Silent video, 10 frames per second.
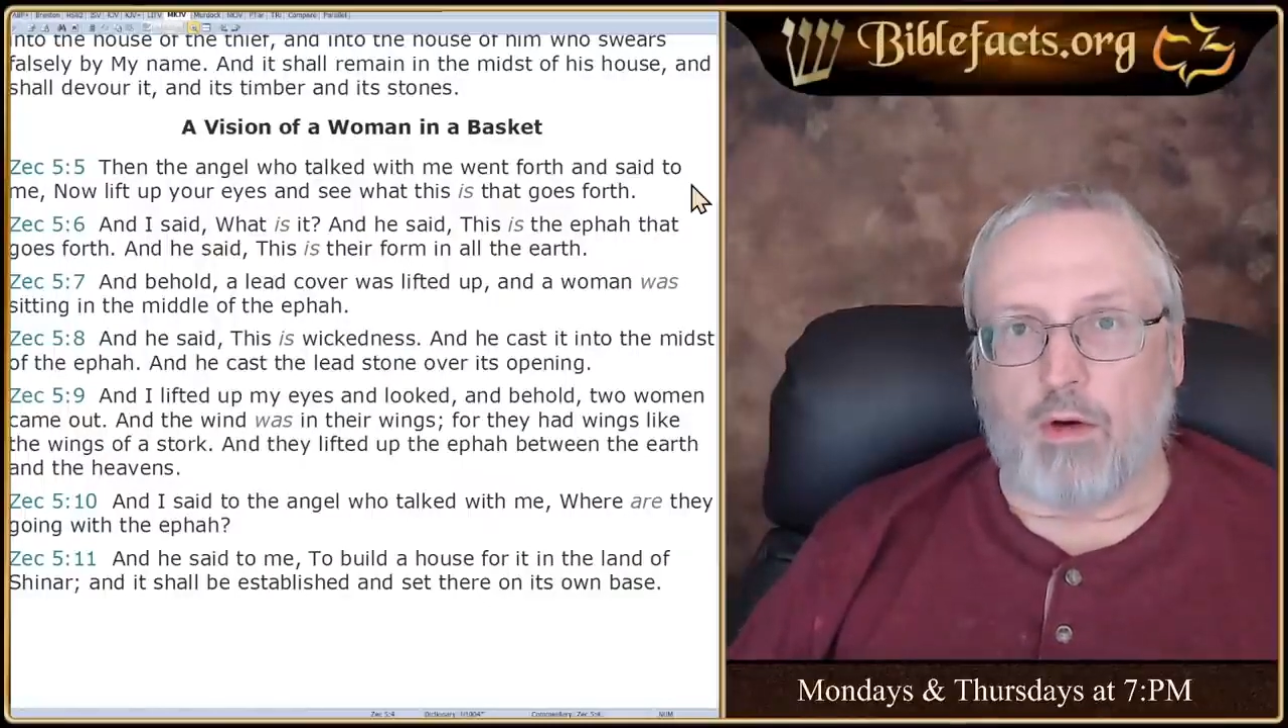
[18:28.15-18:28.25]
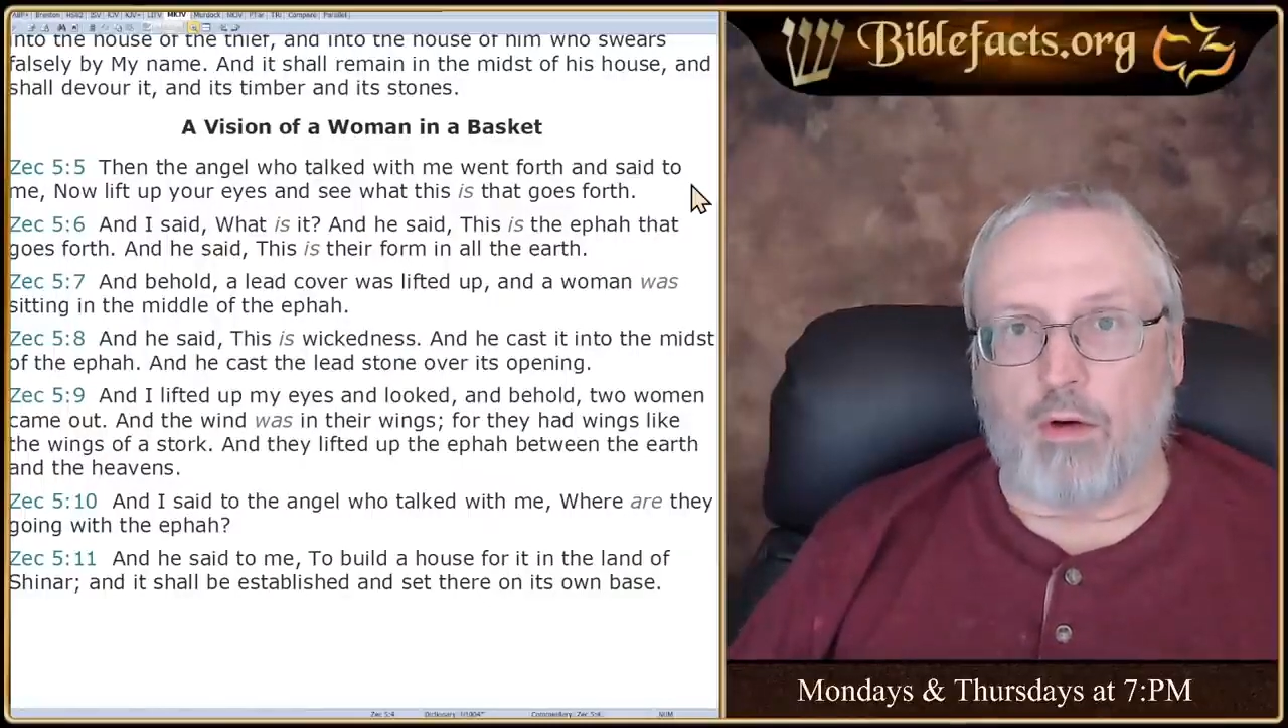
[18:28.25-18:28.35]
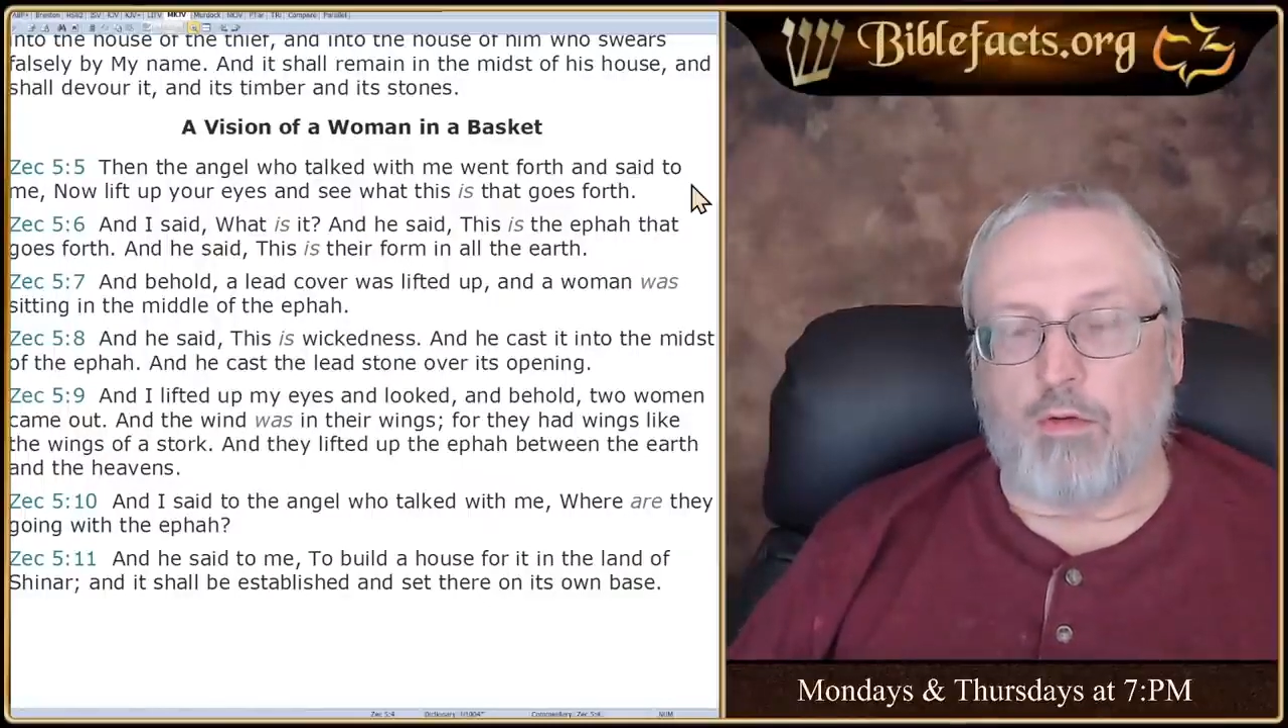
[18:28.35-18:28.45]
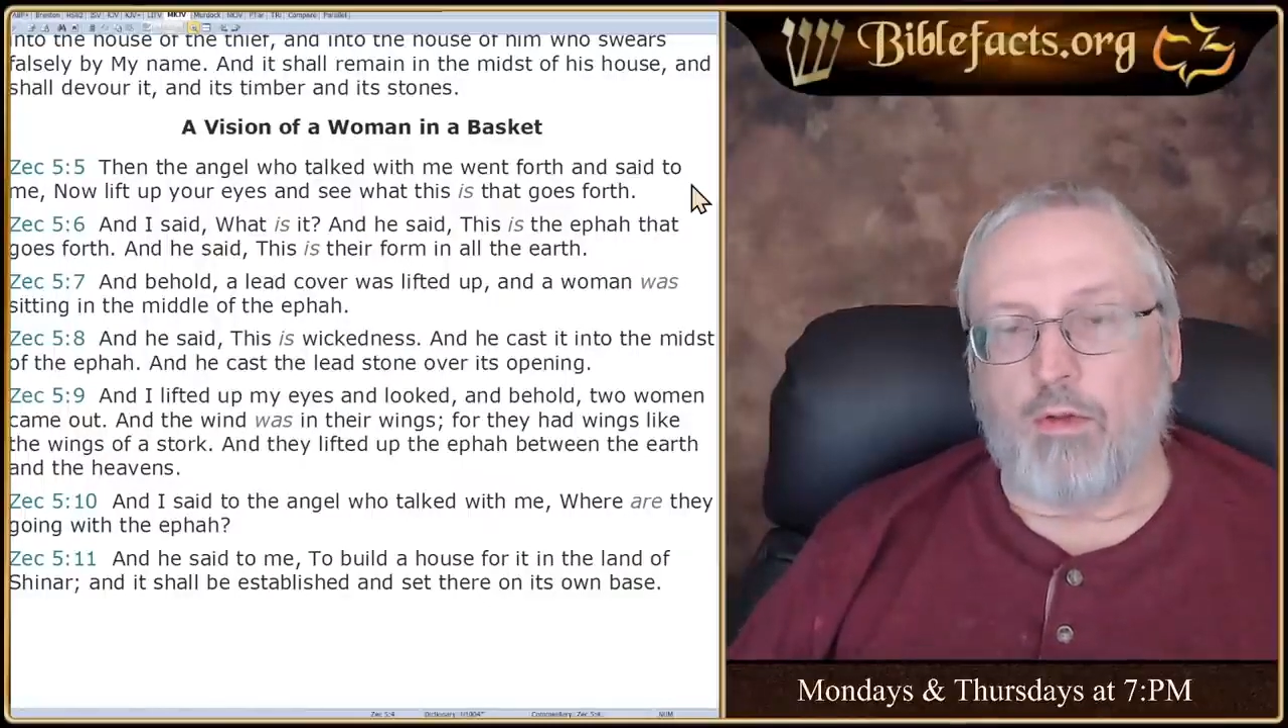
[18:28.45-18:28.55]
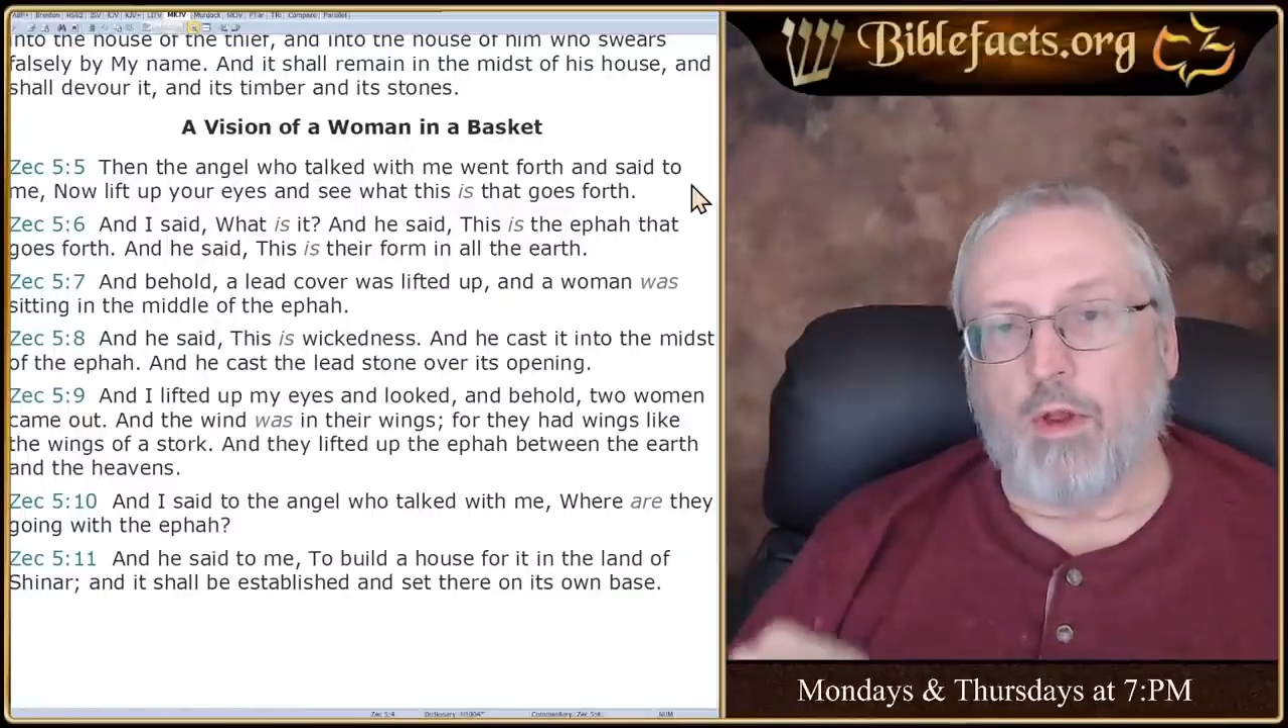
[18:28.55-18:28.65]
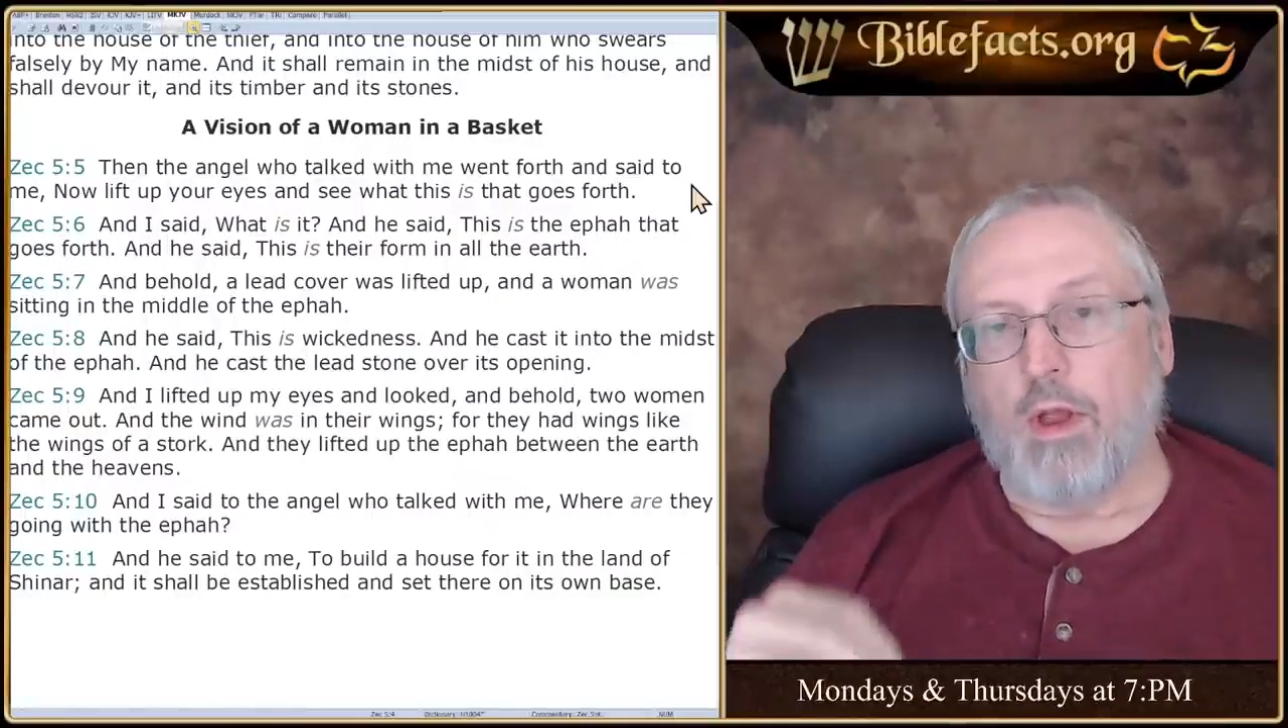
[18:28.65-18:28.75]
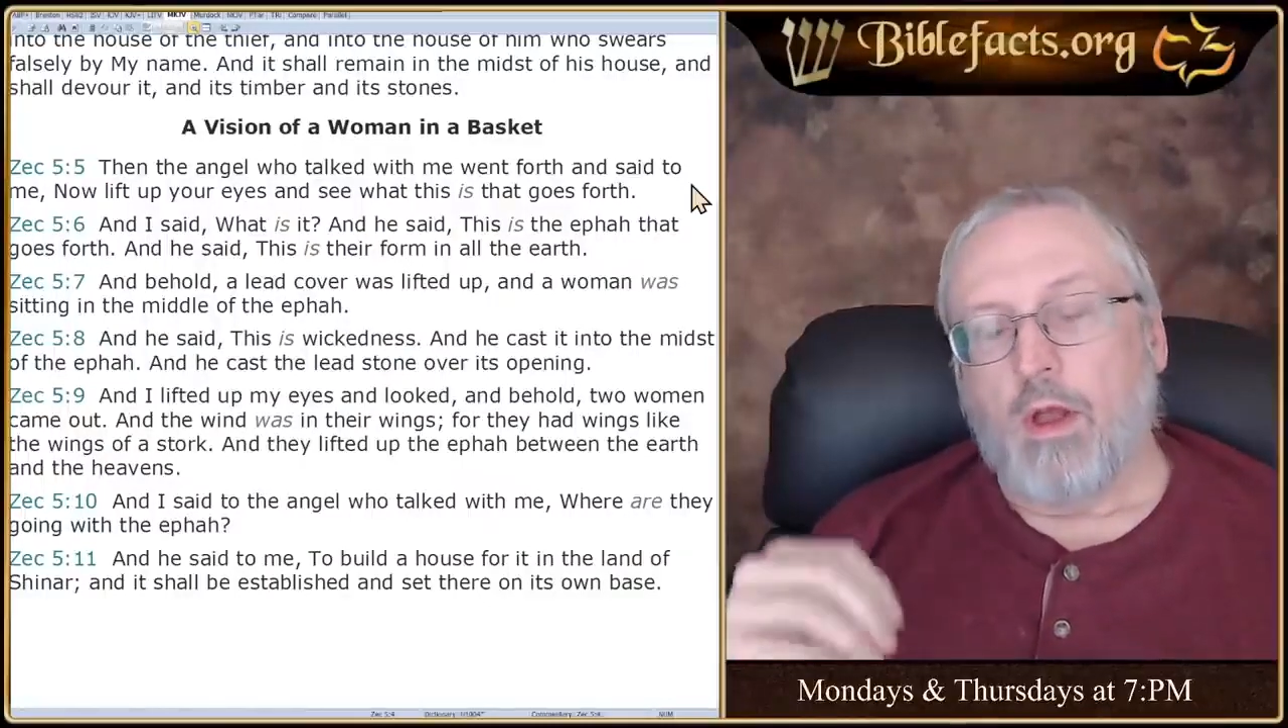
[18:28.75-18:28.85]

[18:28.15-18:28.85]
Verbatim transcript: earth.